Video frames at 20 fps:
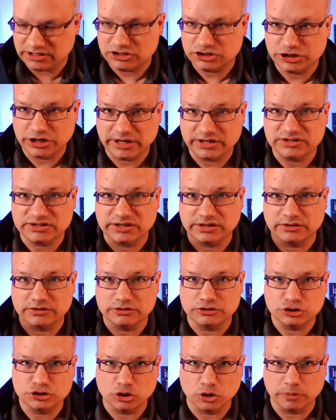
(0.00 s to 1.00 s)
chasing
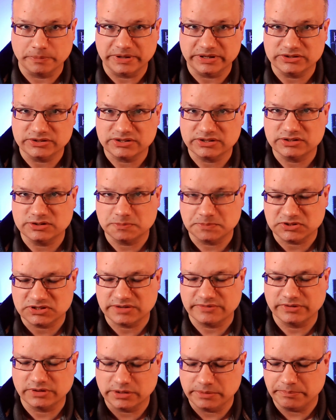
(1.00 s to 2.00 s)
the Germans, and
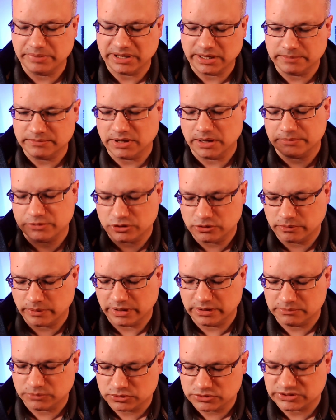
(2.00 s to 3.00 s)
specifically BMW
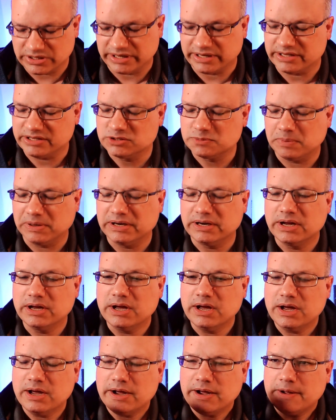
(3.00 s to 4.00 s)
and Mercedes, but
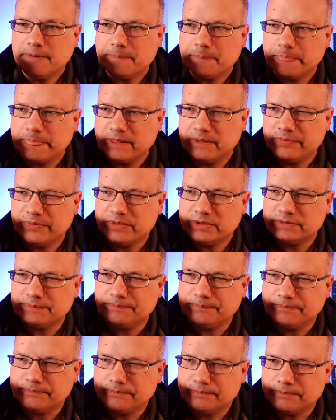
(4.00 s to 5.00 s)
the
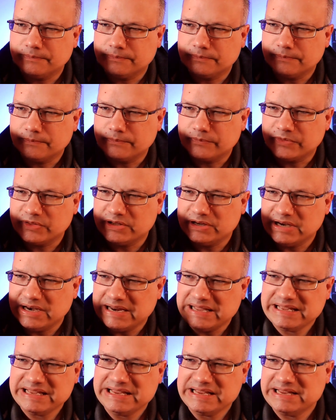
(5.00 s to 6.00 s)

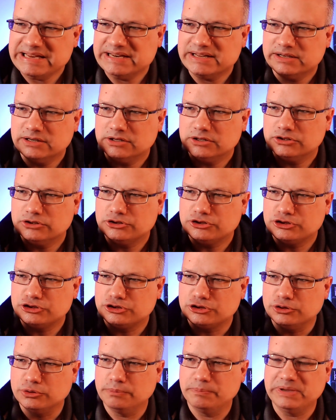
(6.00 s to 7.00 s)
need
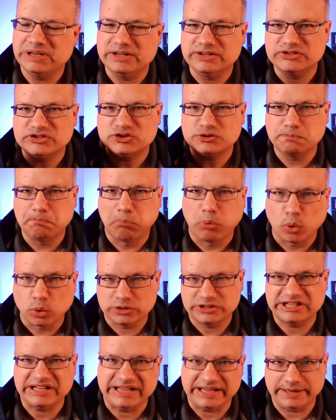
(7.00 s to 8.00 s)
to be
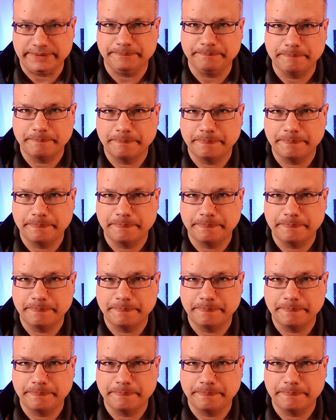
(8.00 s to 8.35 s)
sporty.